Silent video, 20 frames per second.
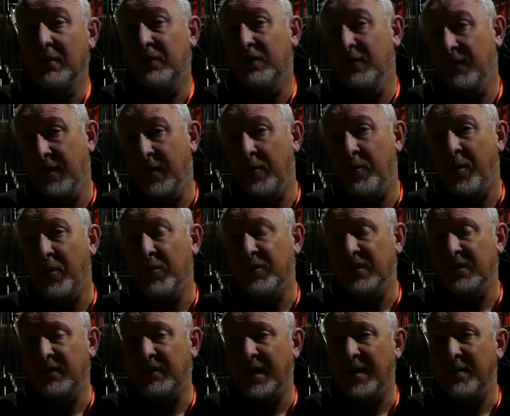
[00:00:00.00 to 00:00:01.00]
The
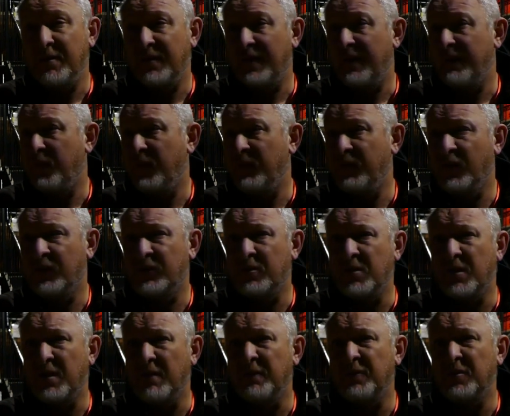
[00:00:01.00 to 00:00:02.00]
opposing teams, they, we've lost
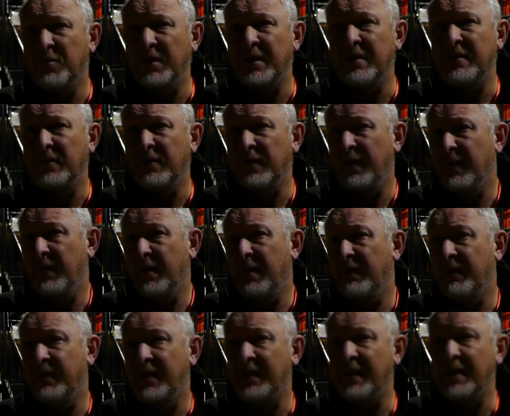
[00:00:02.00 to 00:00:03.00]
them comfortably. They,
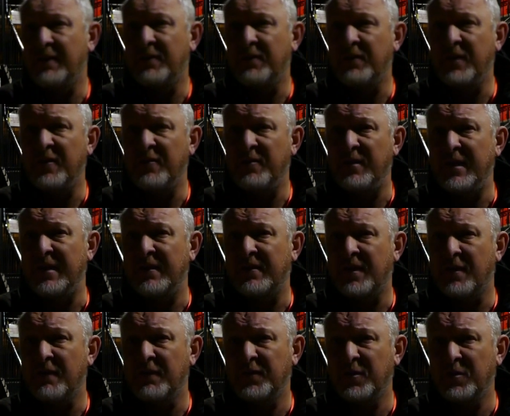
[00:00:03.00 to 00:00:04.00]
they said they've, they've beat us
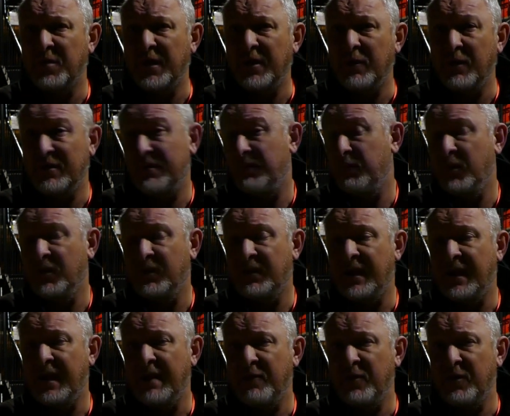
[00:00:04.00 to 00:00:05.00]
comfortably, which which
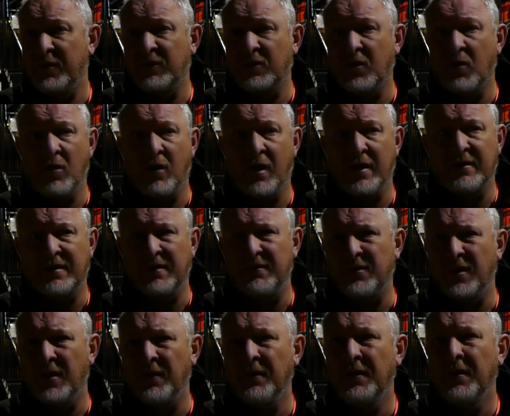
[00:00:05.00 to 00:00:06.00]
they have with the score lines they've
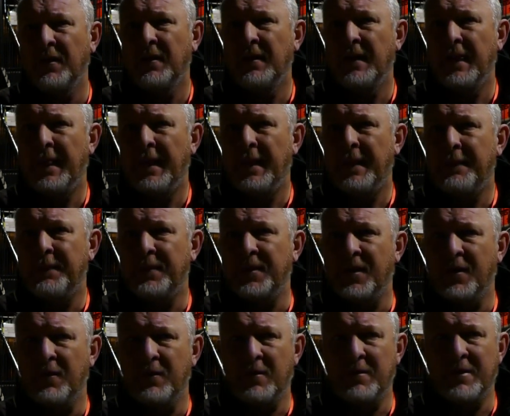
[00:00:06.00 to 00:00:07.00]
done. You
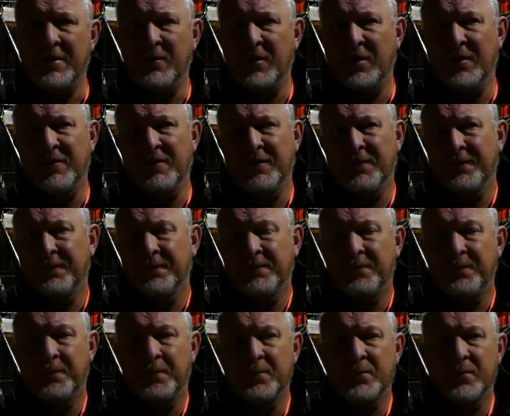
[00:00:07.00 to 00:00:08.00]
know, I mean, we've
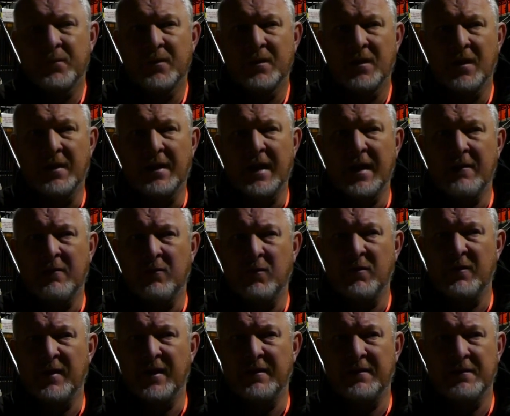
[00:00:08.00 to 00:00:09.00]
again
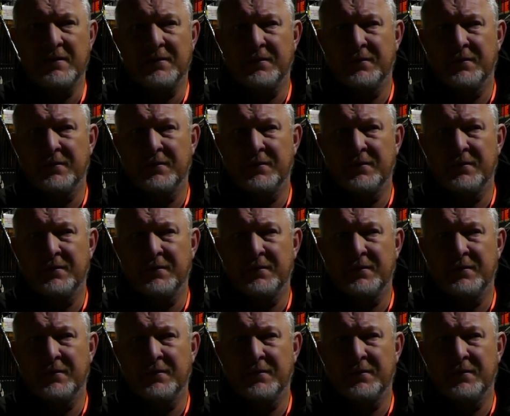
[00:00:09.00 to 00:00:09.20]
we've had